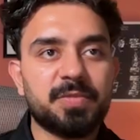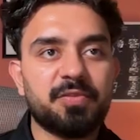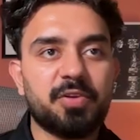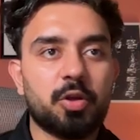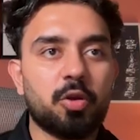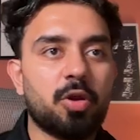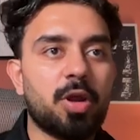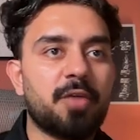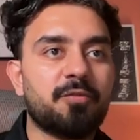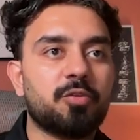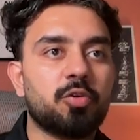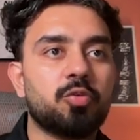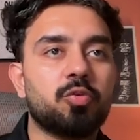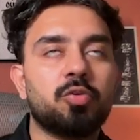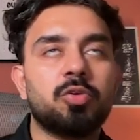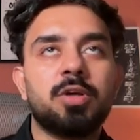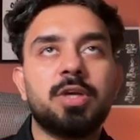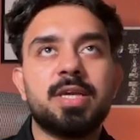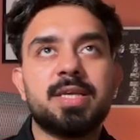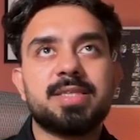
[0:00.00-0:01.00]
We don't have
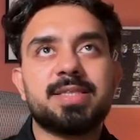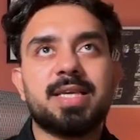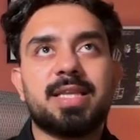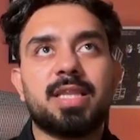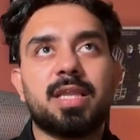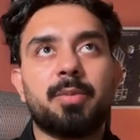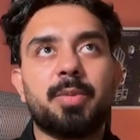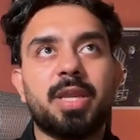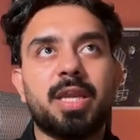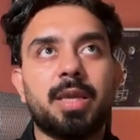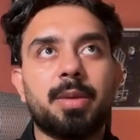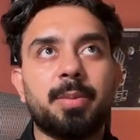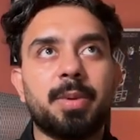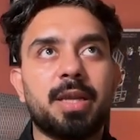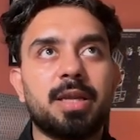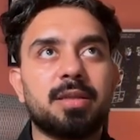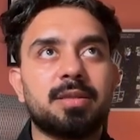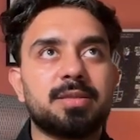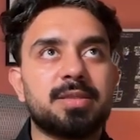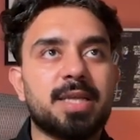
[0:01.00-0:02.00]
to send them an
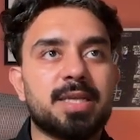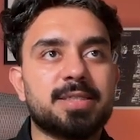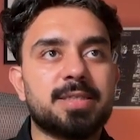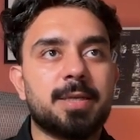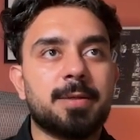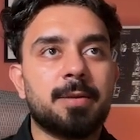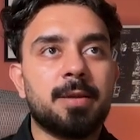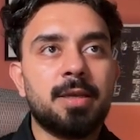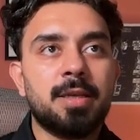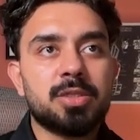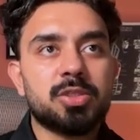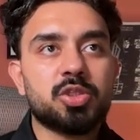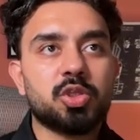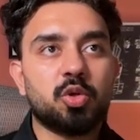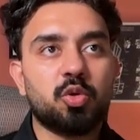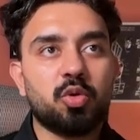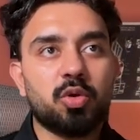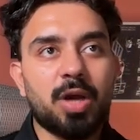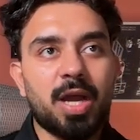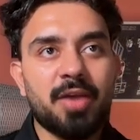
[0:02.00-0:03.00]
email. That's it.
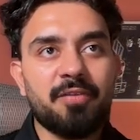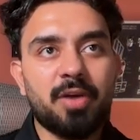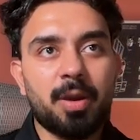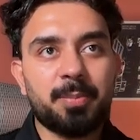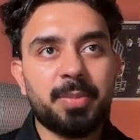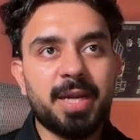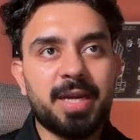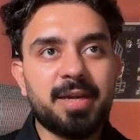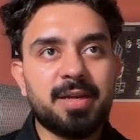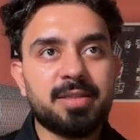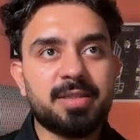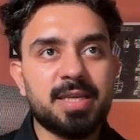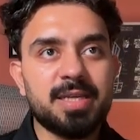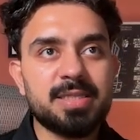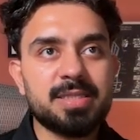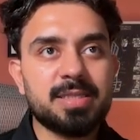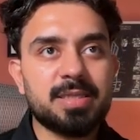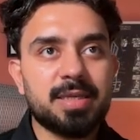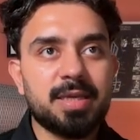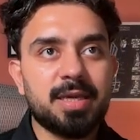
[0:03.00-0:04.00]
So I've updated
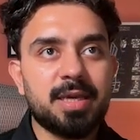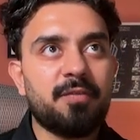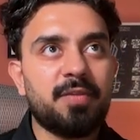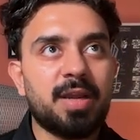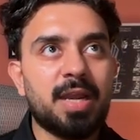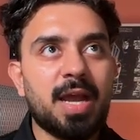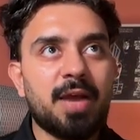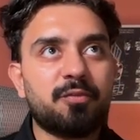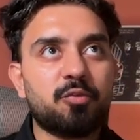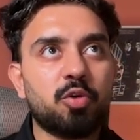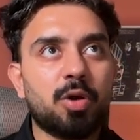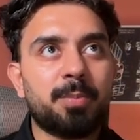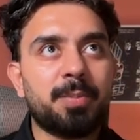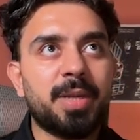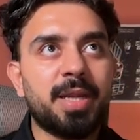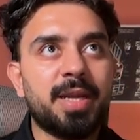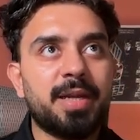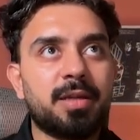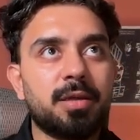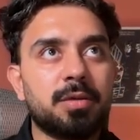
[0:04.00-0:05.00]
this. We'll have to
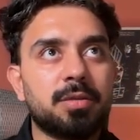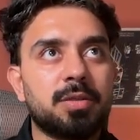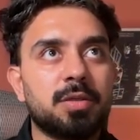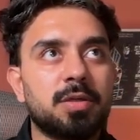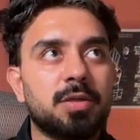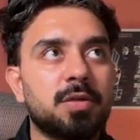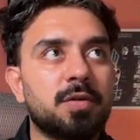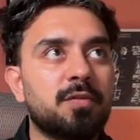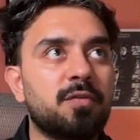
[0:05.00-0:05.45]
update the